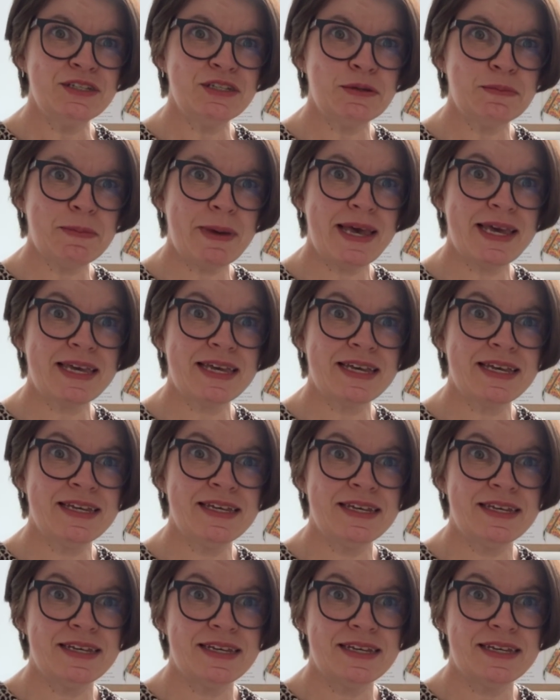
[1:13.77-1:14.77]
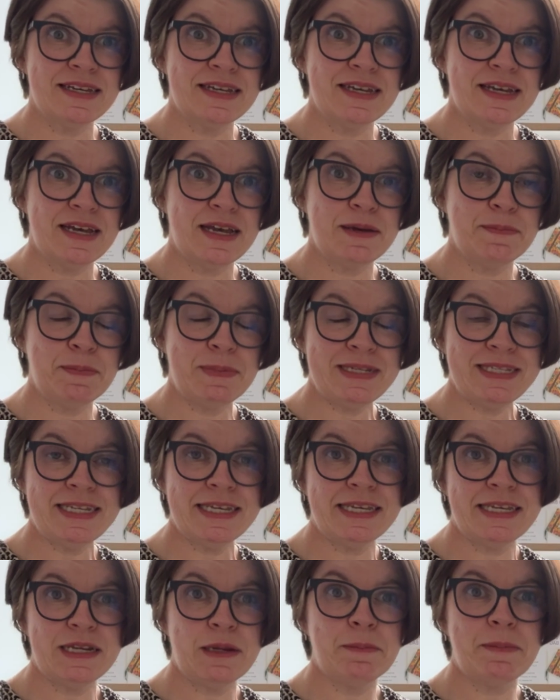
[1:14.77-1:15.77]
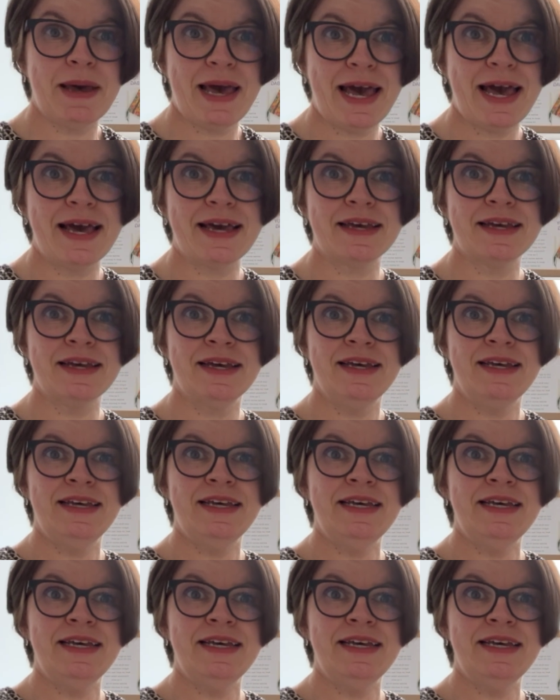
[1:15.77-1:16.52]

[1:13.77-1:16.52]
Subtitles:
to make a particular bag.